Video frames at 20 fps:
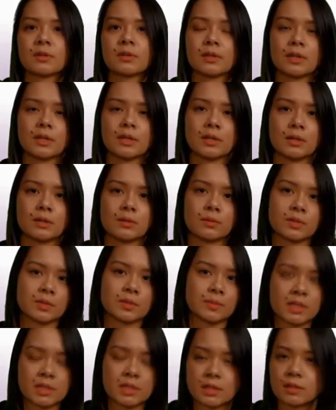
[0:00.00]
He was
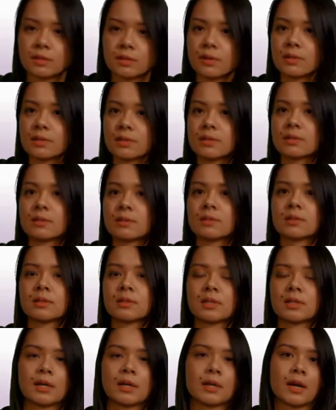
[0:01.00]
missing doses,
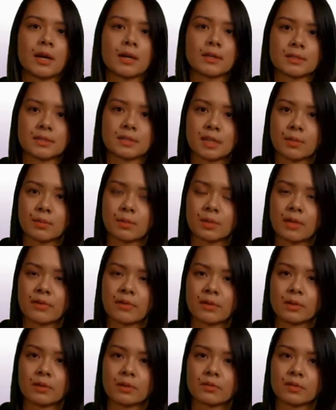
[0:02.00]
he had unstable other
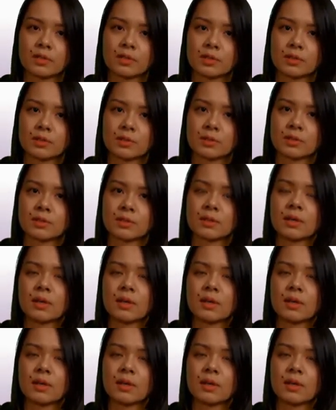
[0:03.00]
health issues,